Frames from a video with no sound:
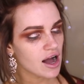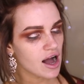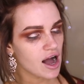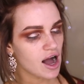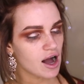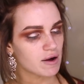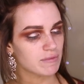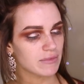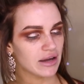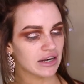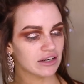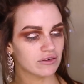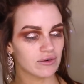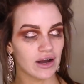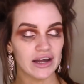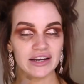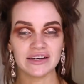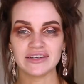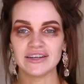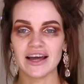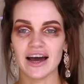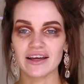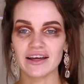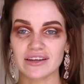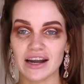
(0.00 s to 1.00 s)

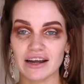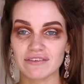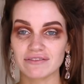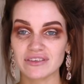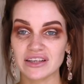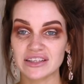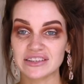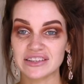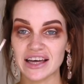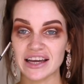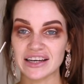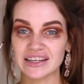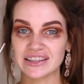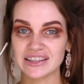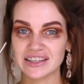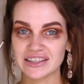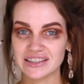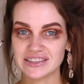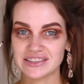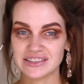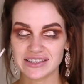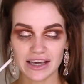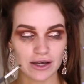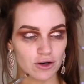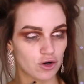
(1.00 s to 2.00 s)
Anyway, that I've let that
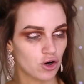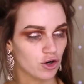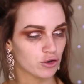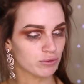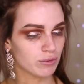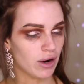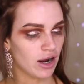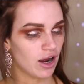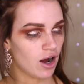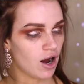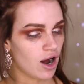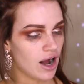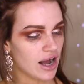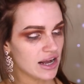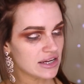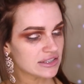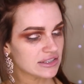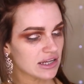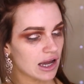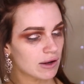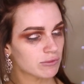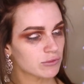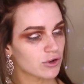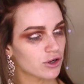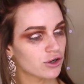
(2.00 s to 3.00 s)
glitter set on my
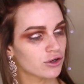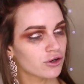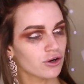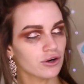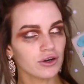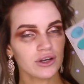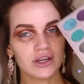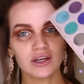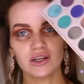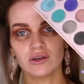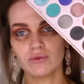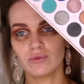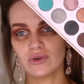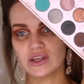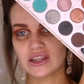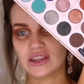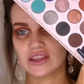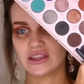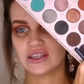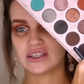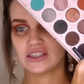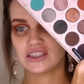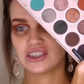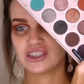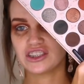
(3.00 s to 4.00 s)
eyes, I'm gonna go in
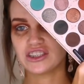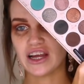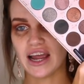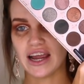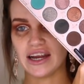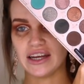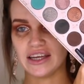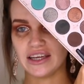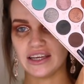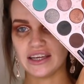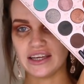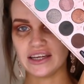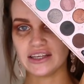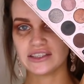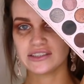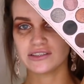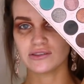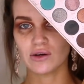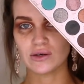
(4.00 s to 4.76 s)
with this shade here.